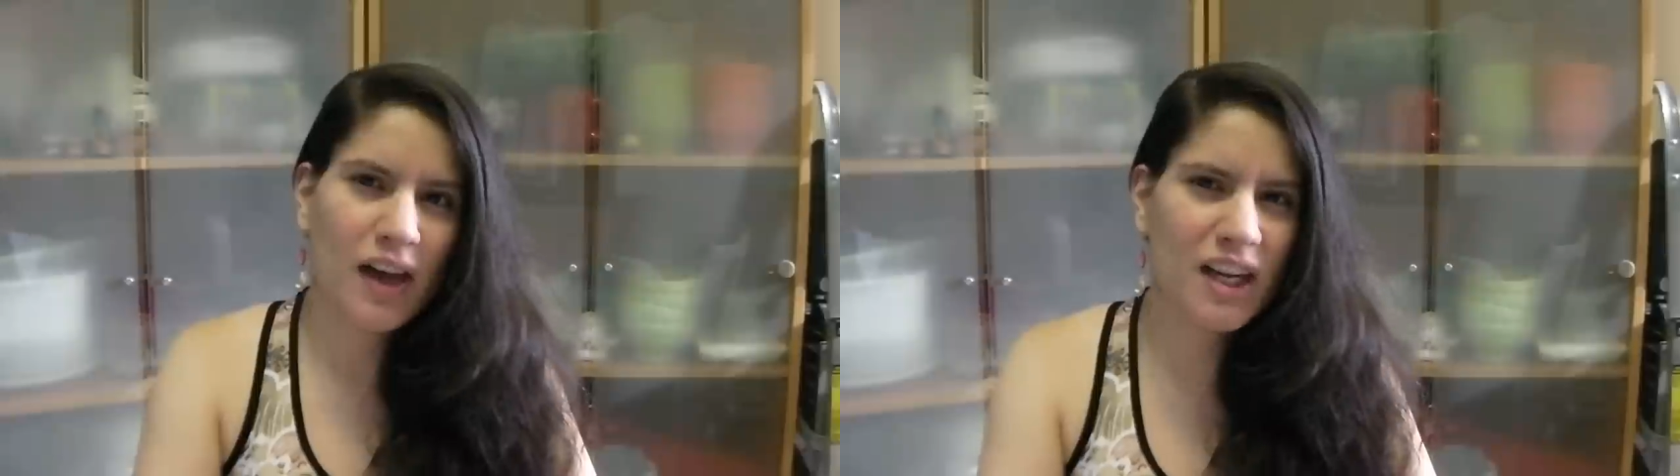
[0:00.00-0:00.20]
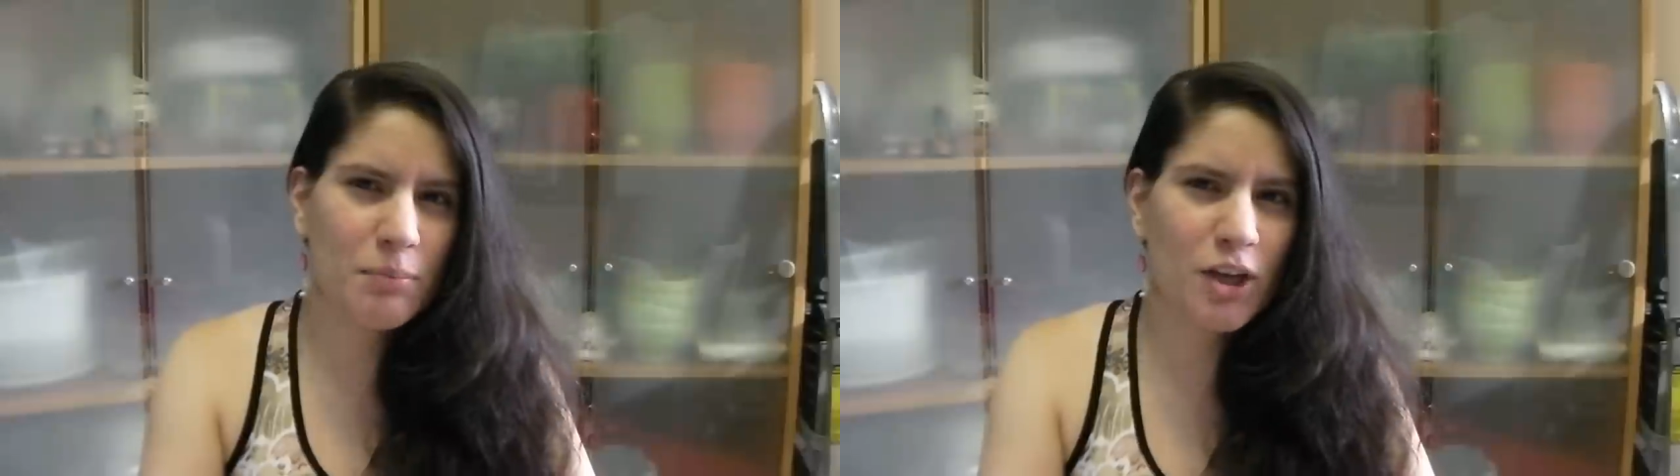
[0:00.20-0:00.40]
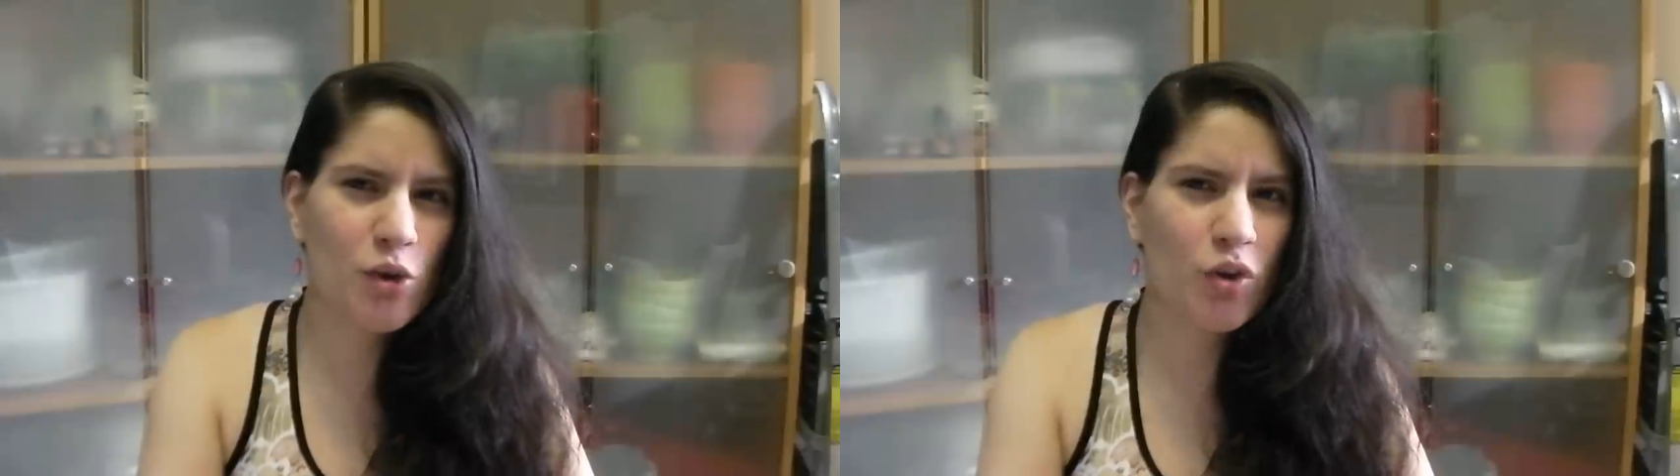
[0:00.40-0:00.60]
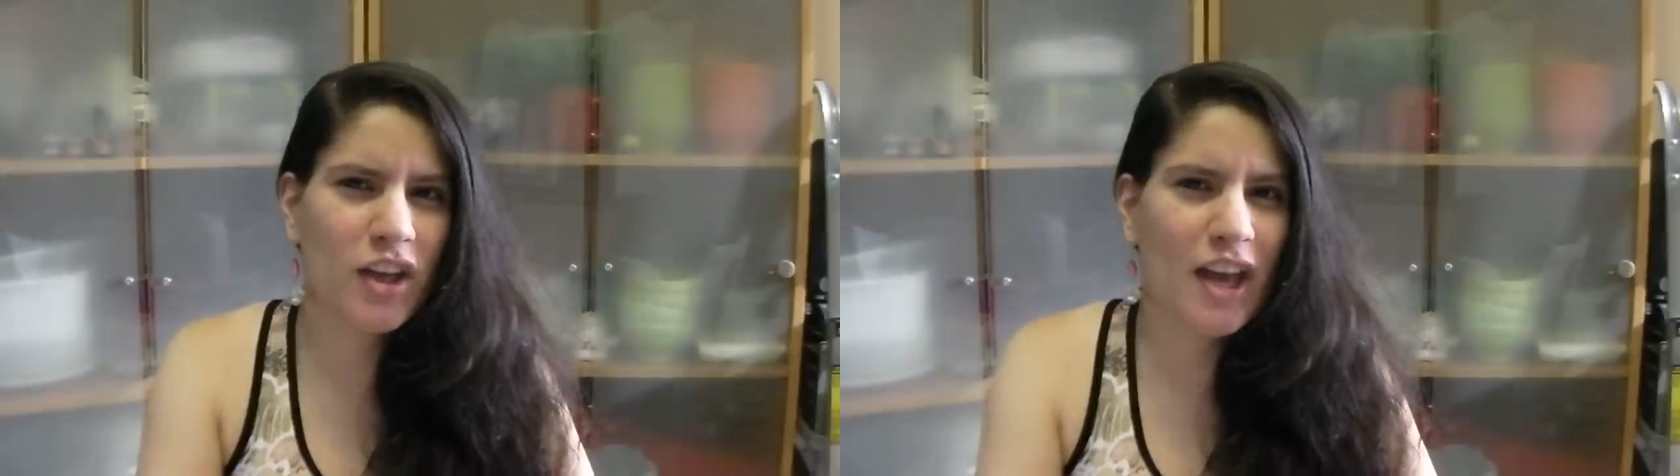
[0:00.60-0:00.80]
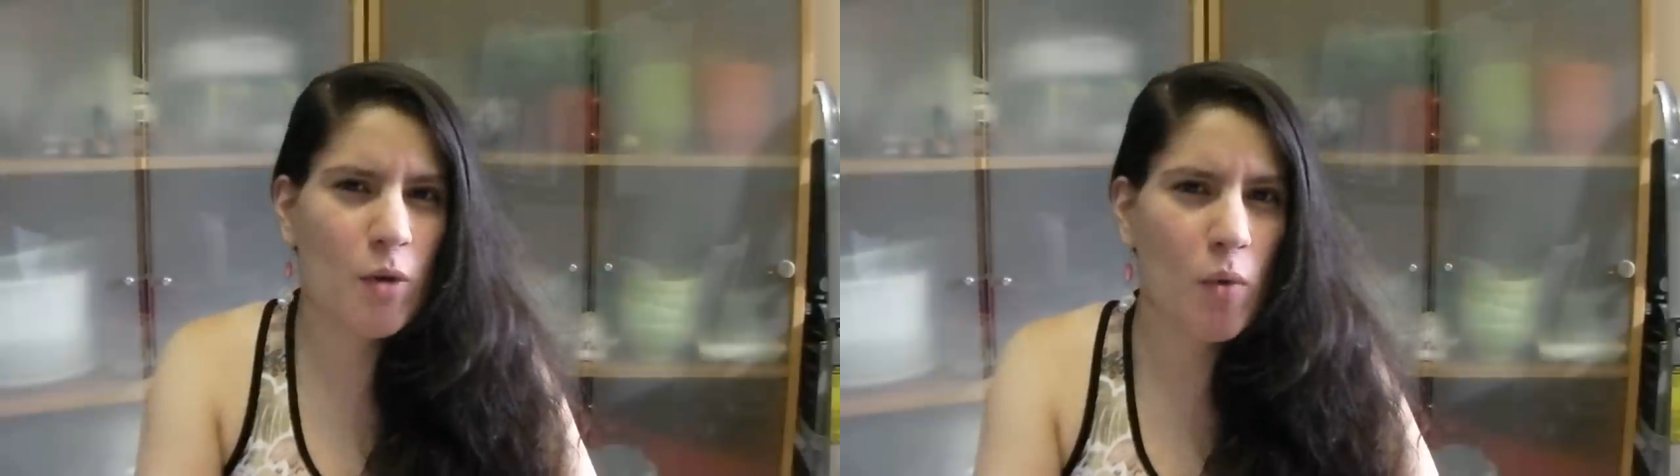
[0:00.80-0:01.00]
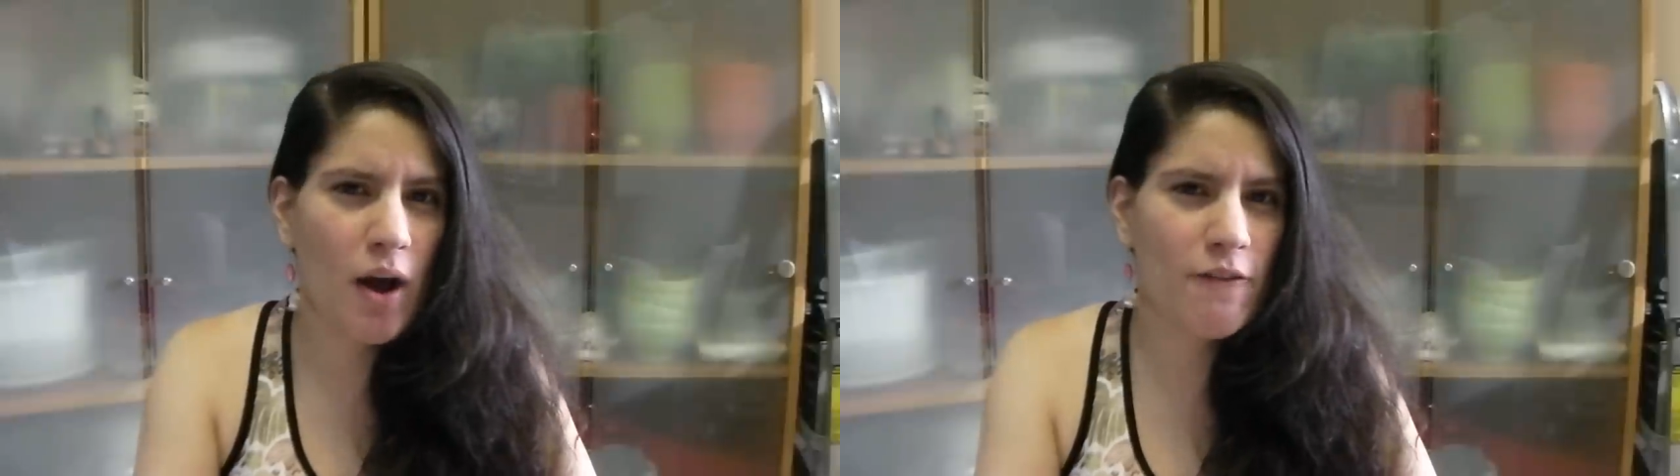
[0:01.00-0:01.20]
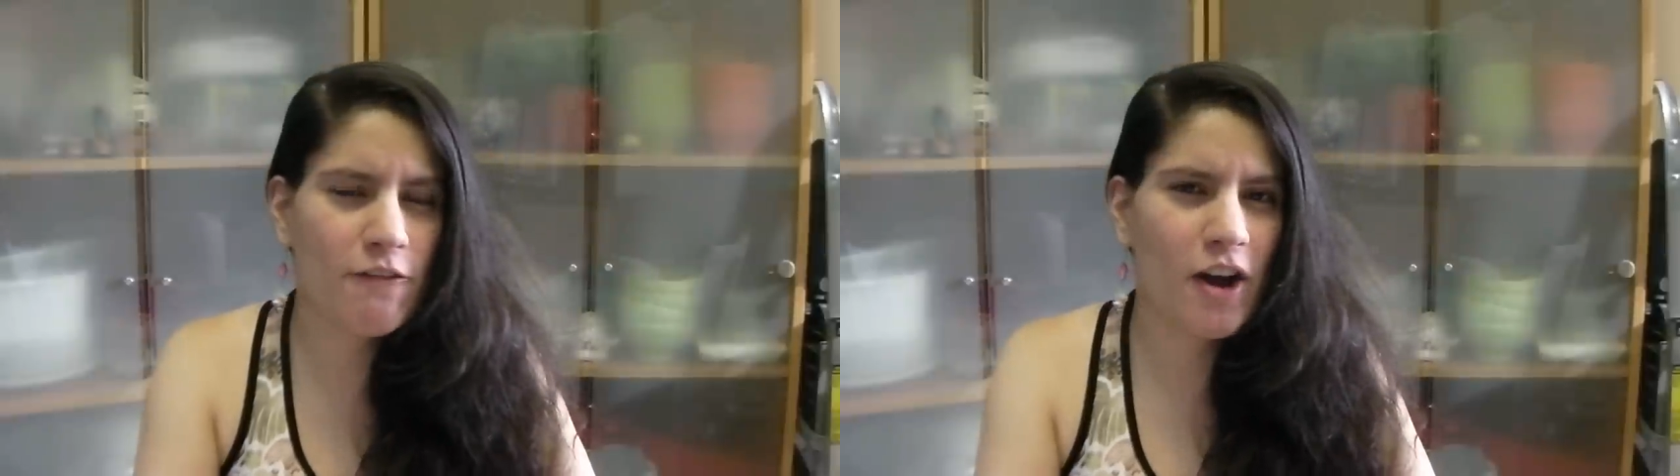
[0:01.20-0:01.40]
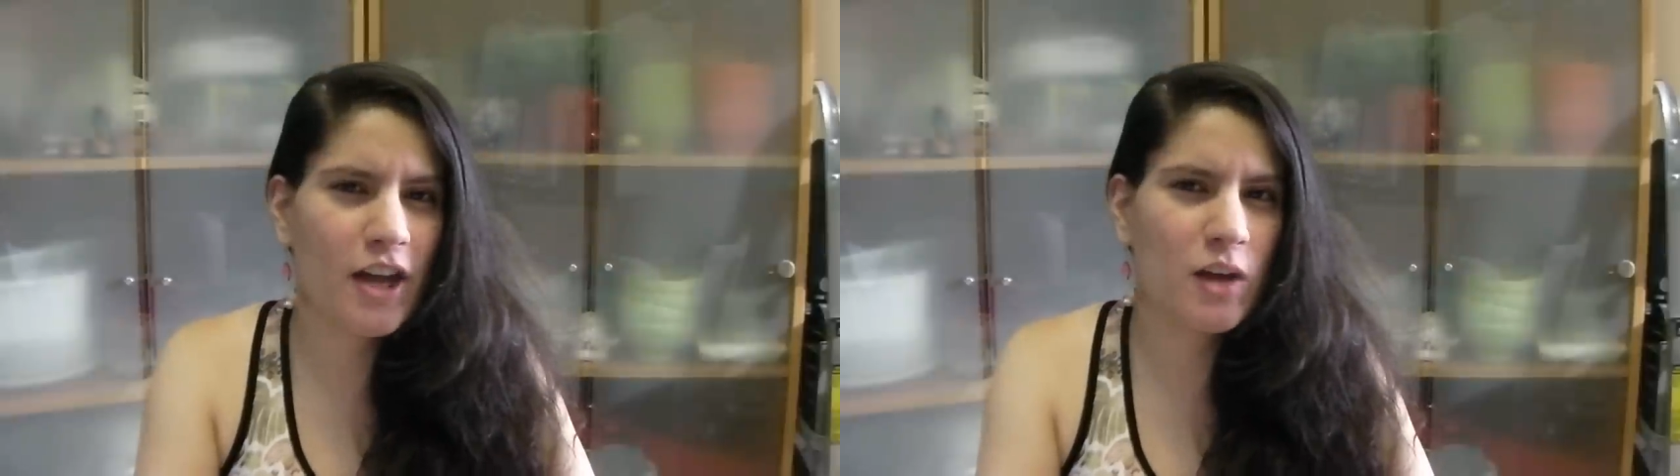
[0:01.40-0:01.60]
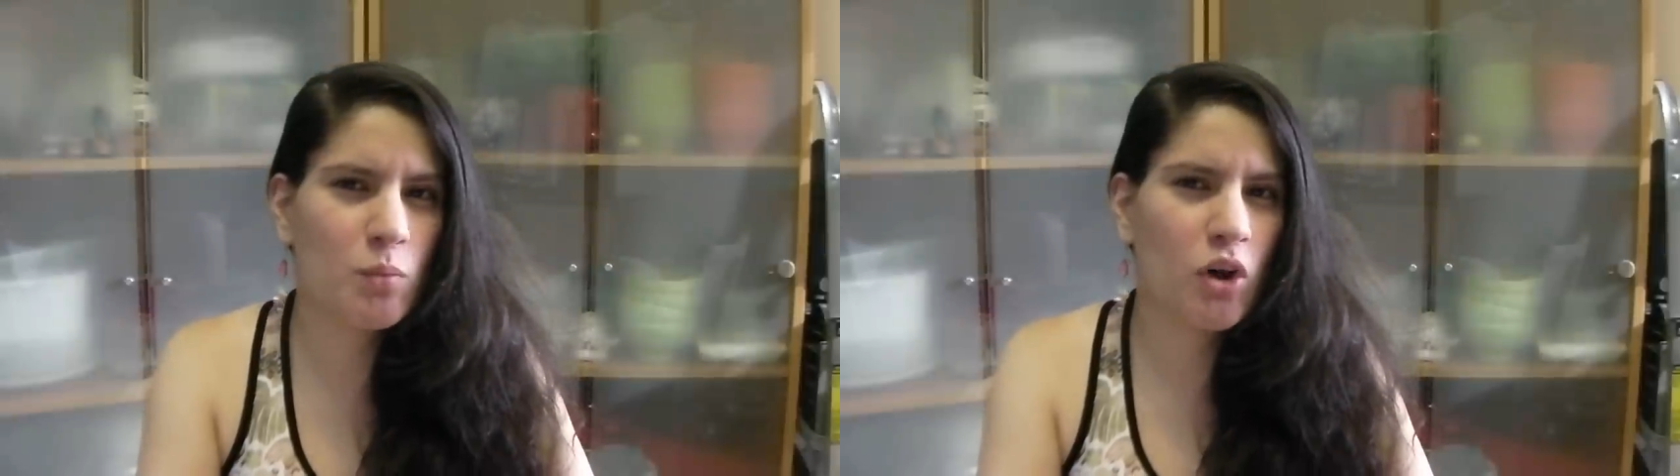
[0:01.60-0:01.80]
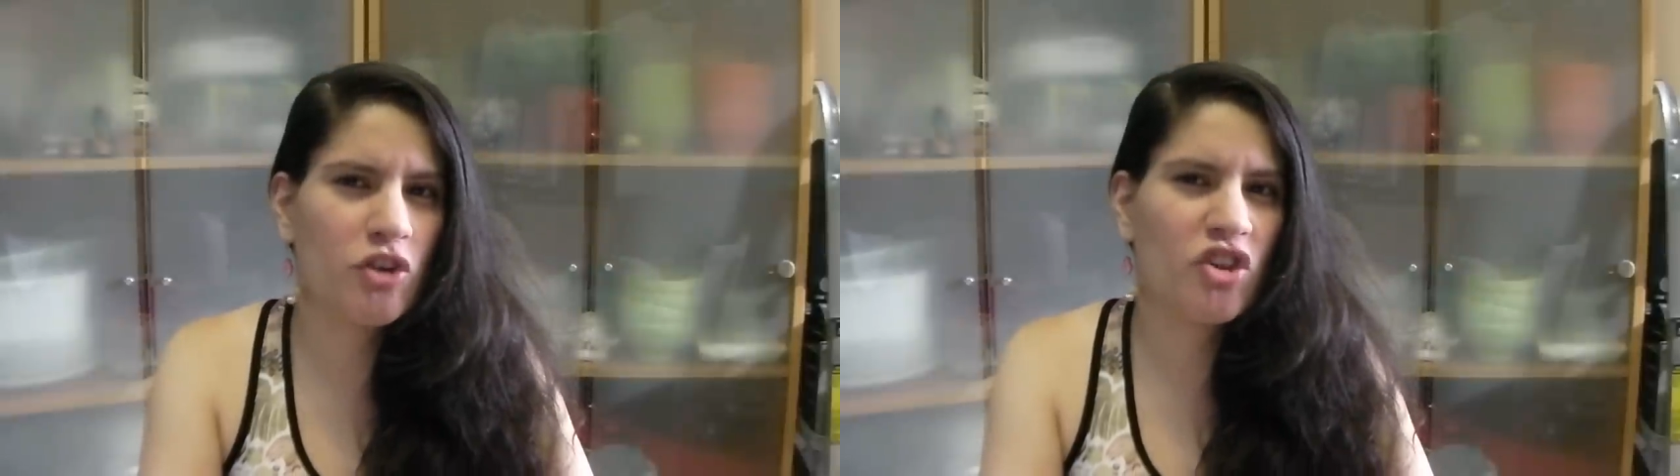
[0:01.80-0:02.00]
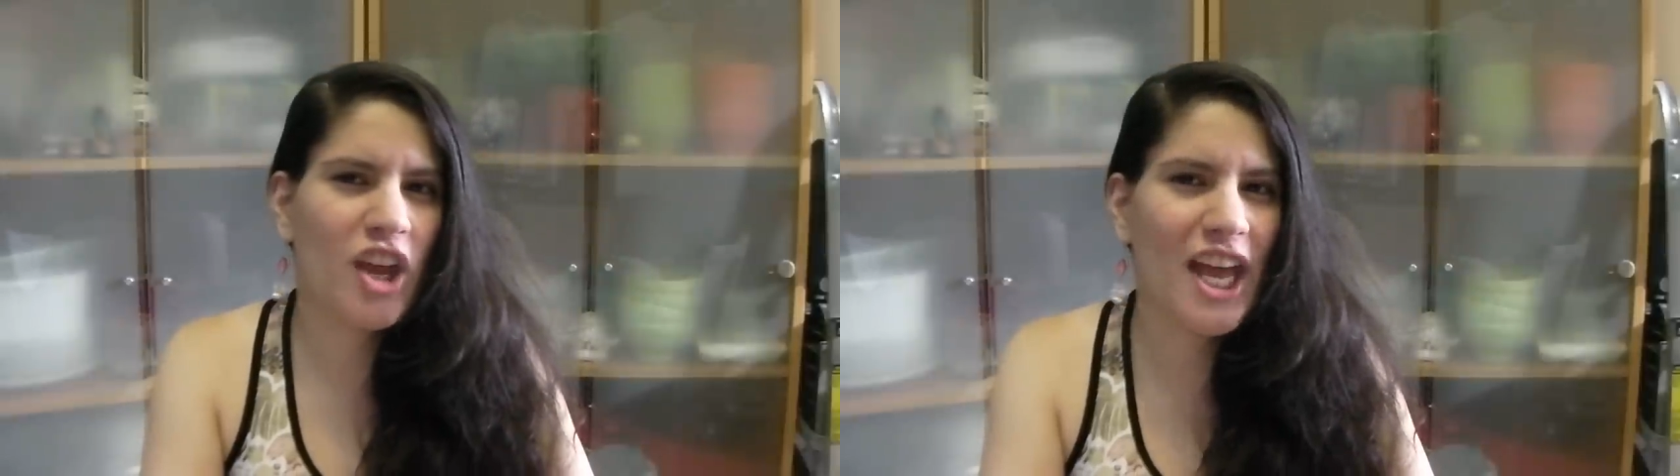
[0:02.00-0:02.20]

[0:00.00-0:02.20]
Anybody who can get Wi-Fi can watch